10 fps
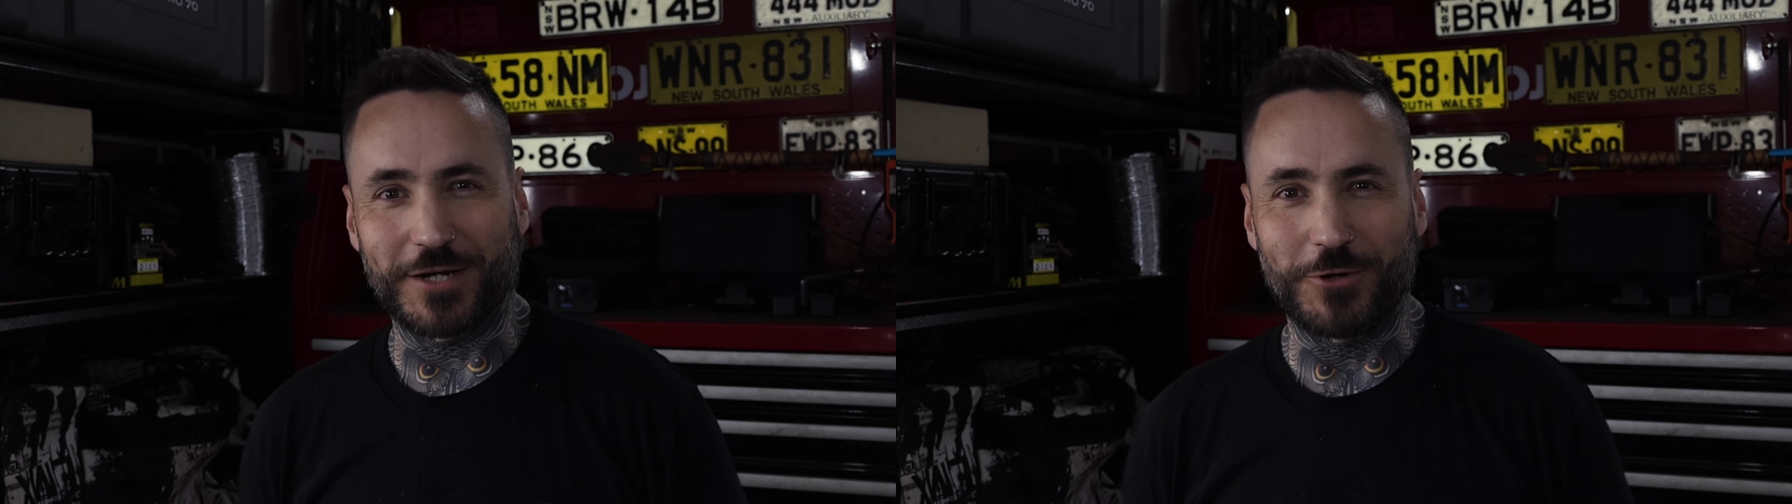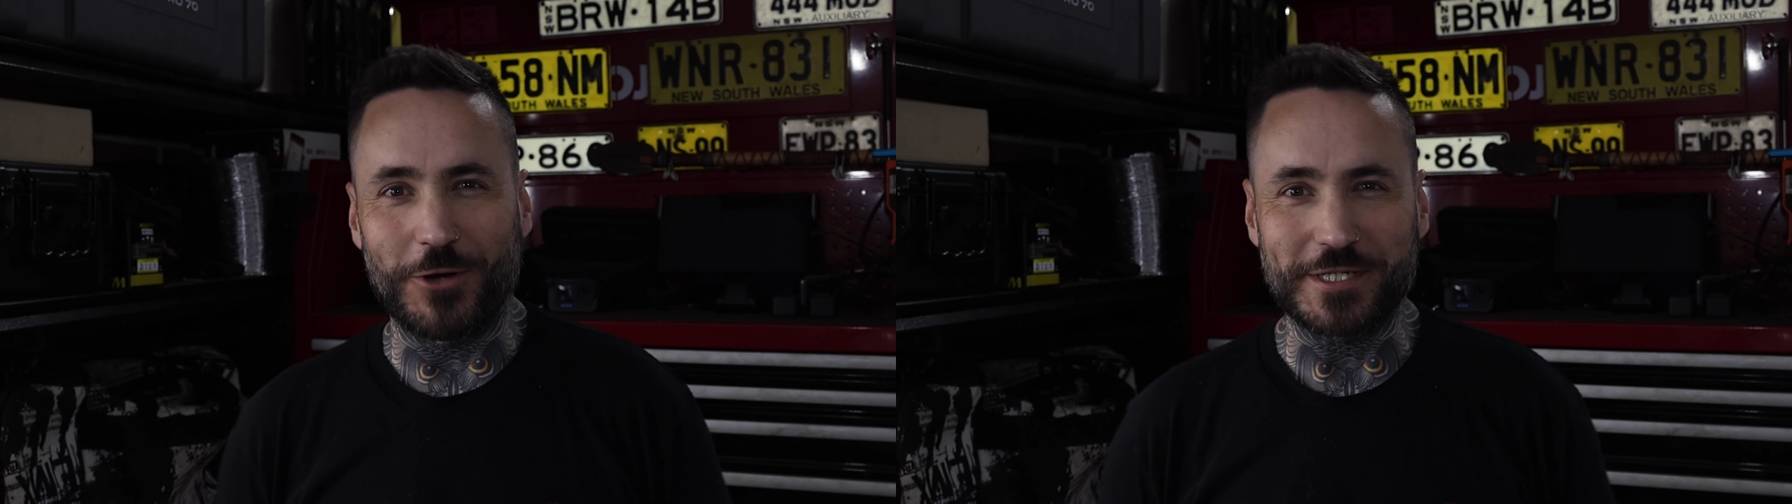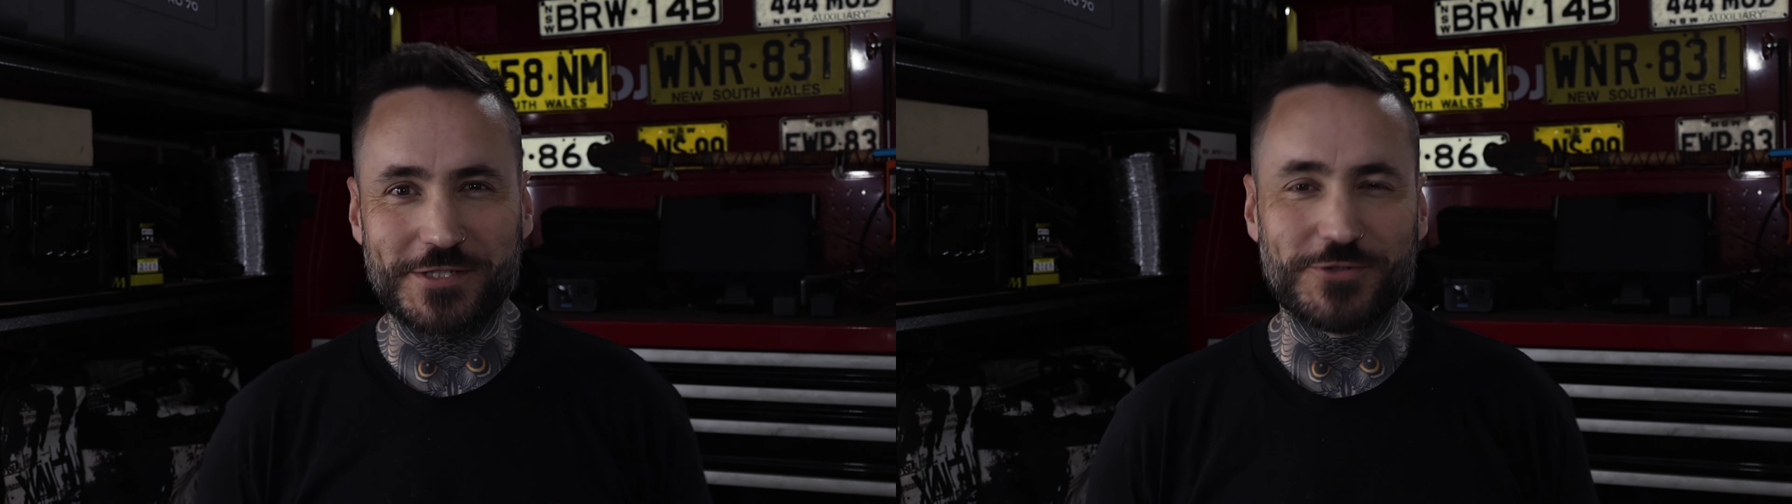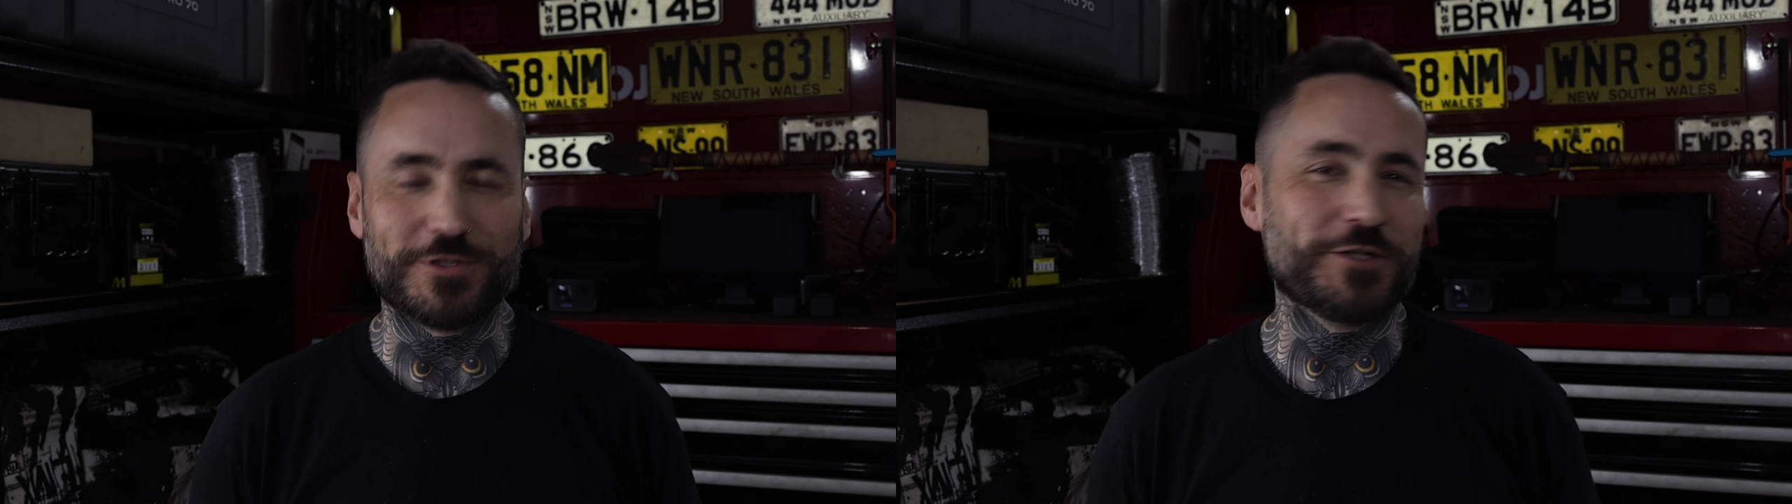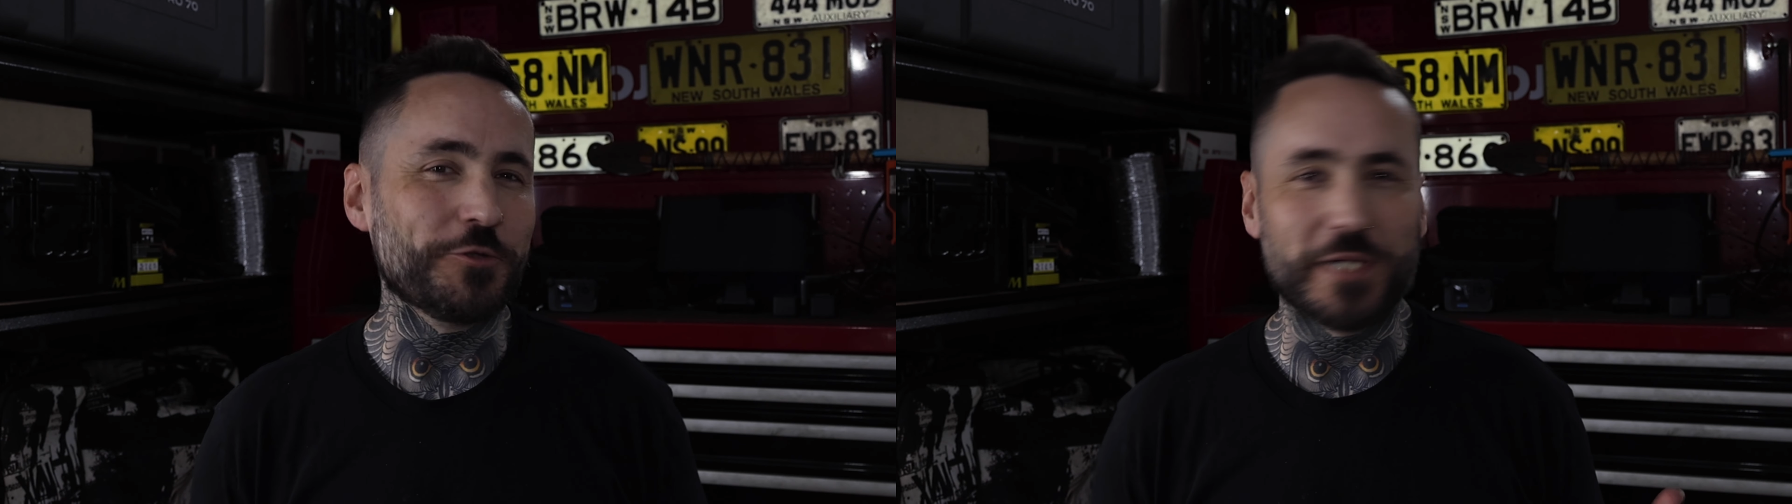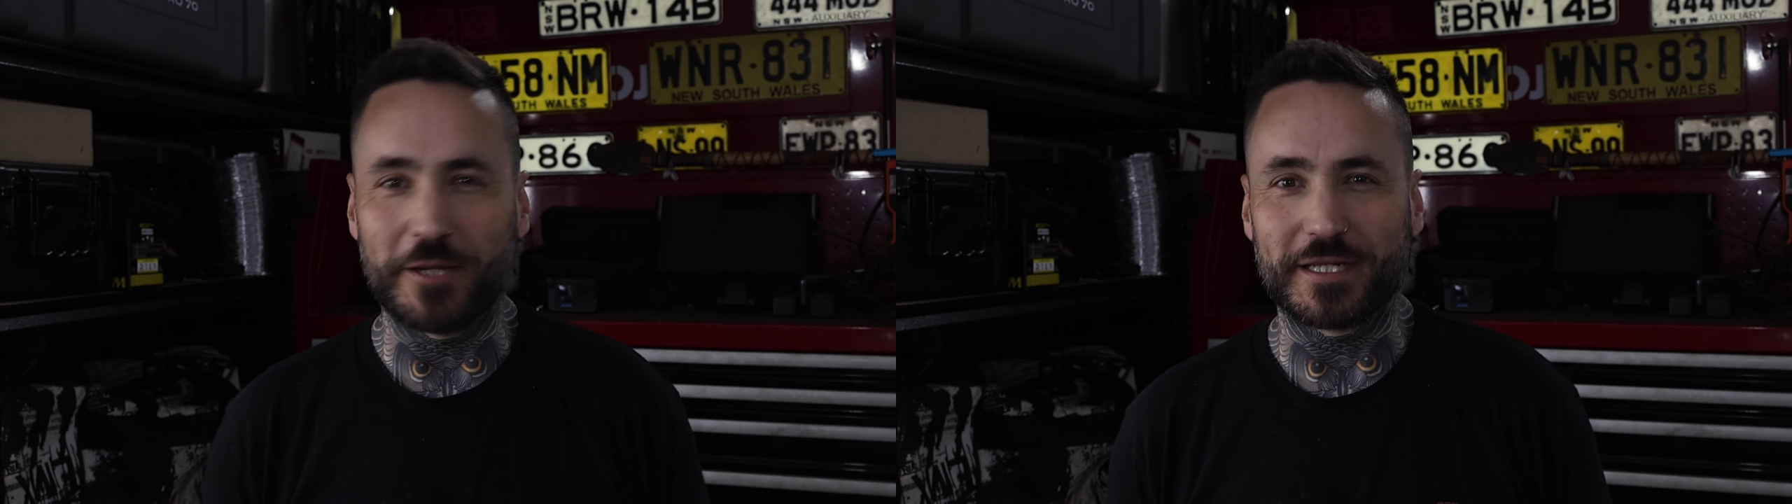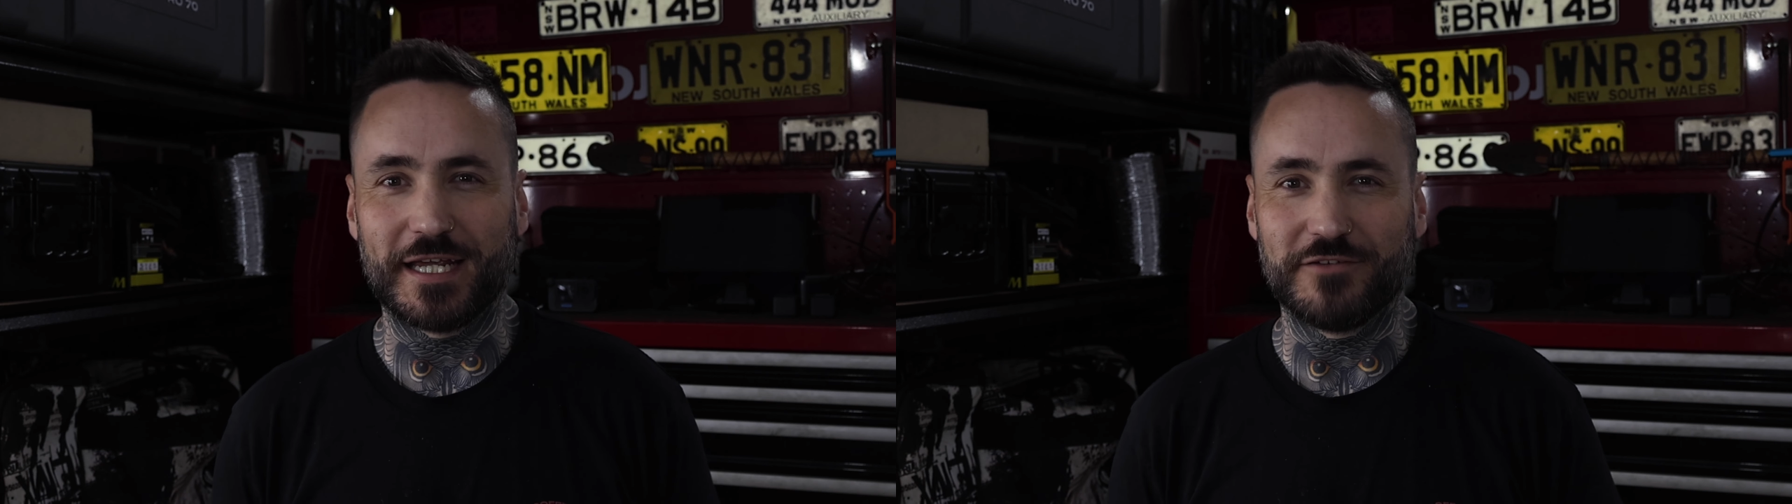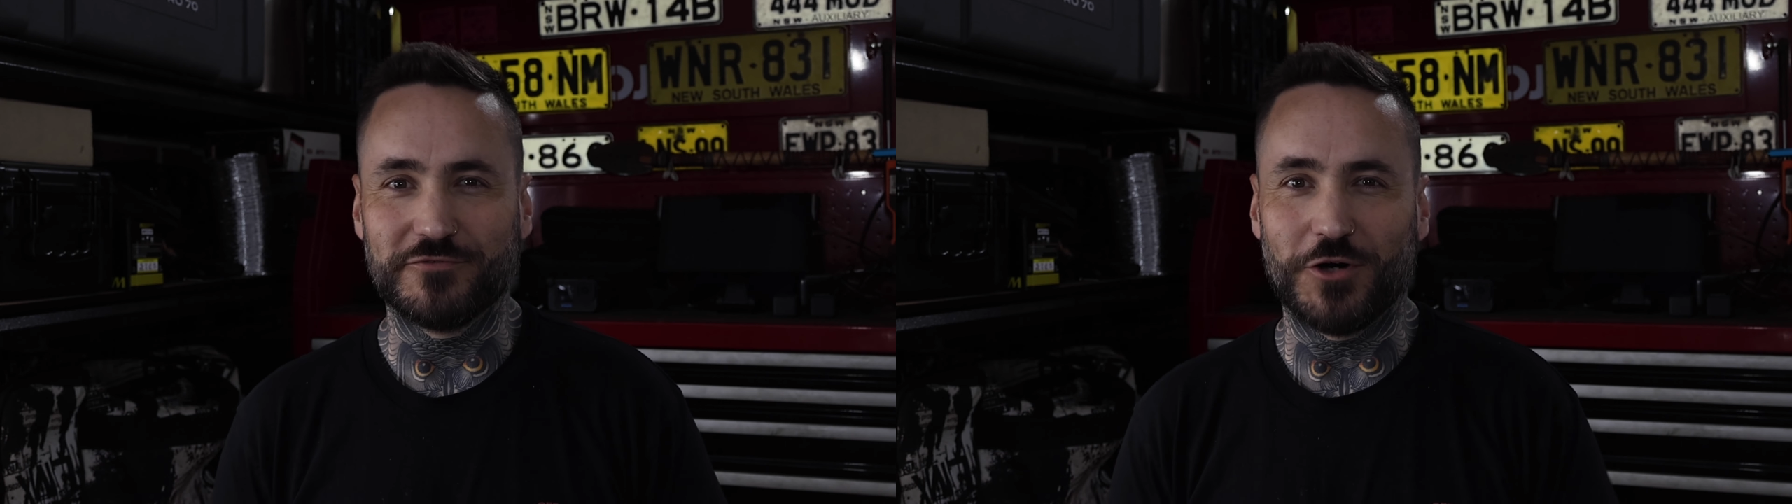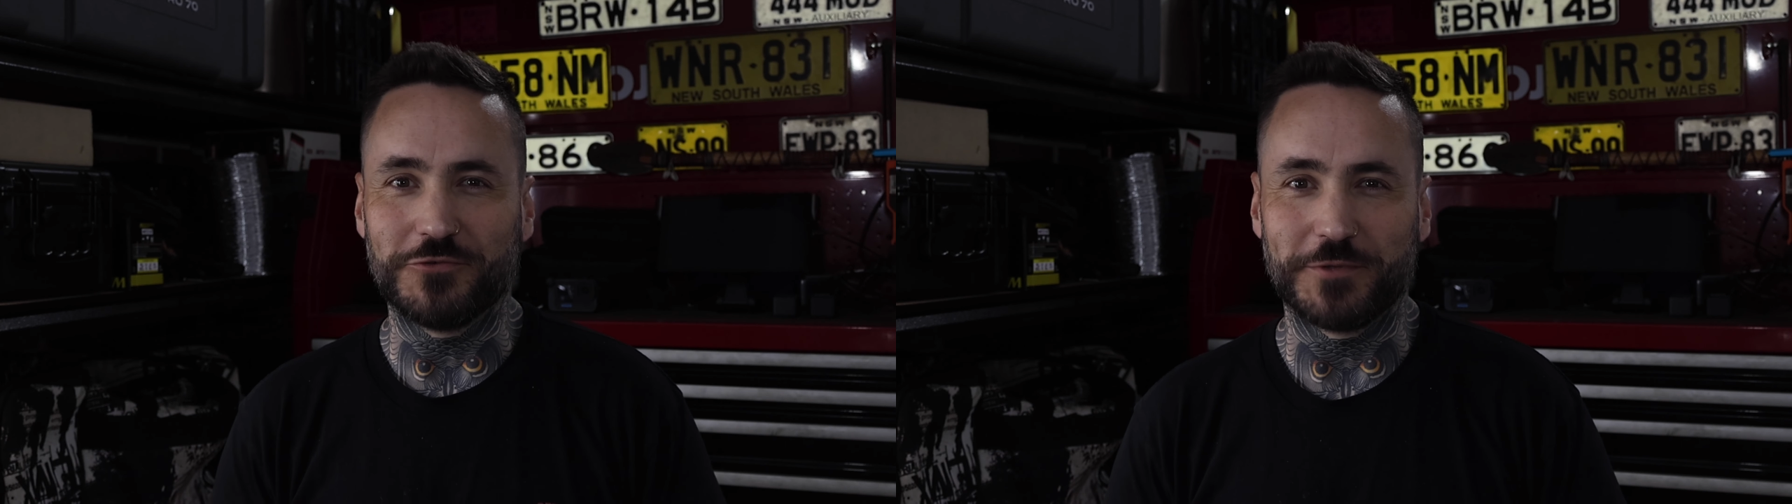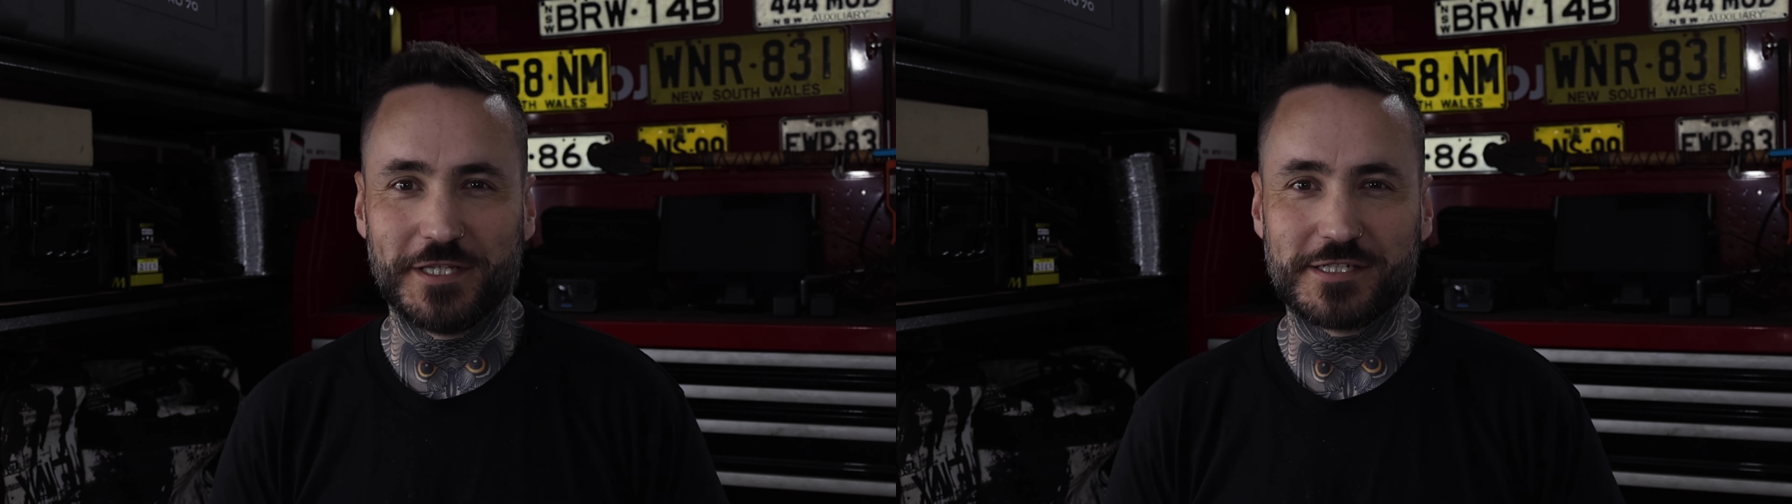growing soon and he'll be able to get
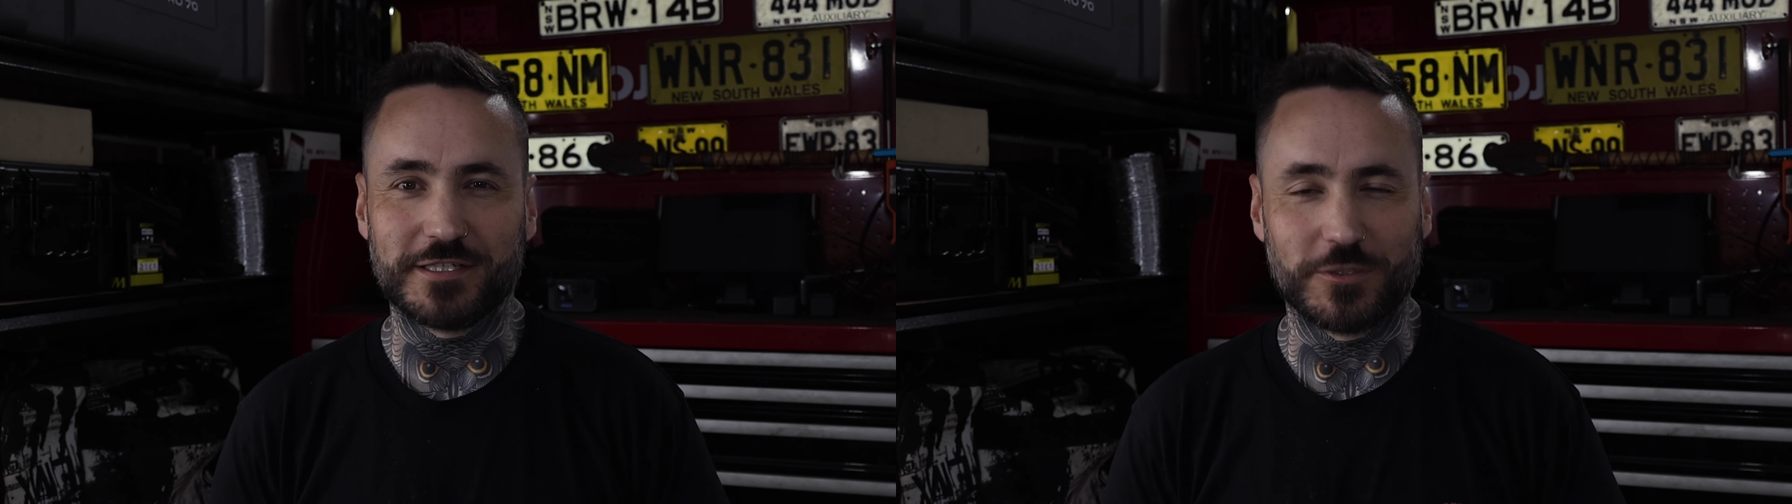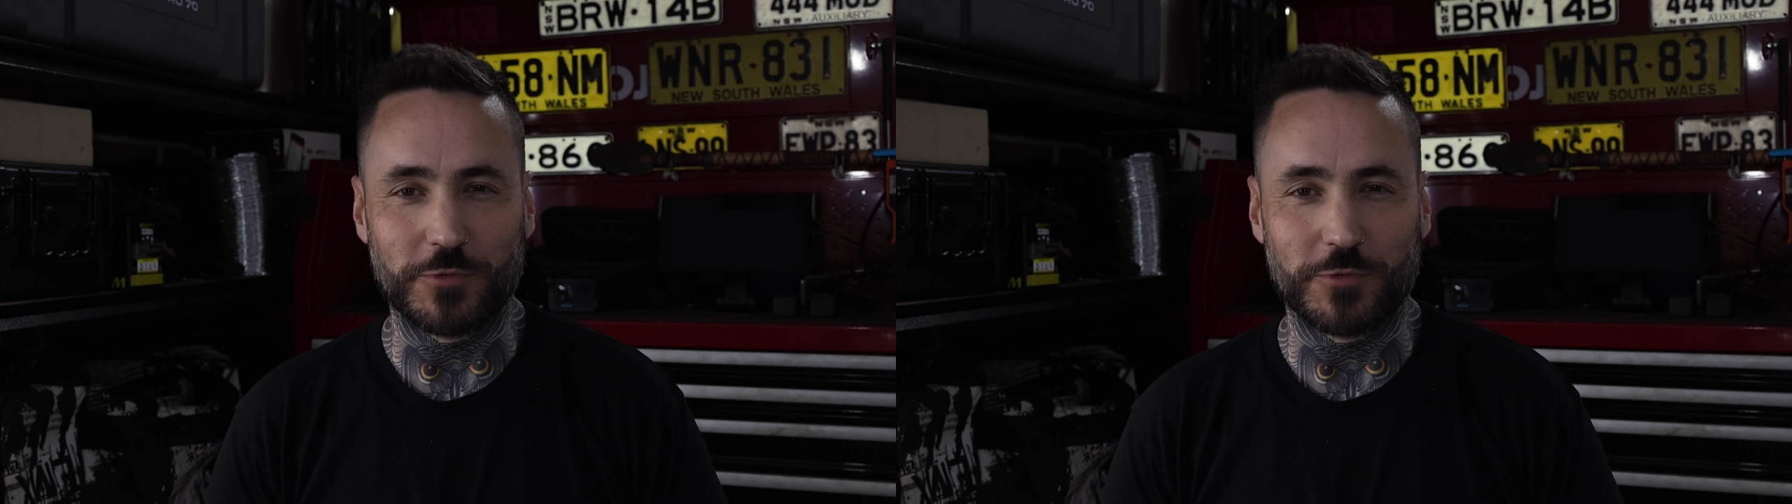involved with this thing,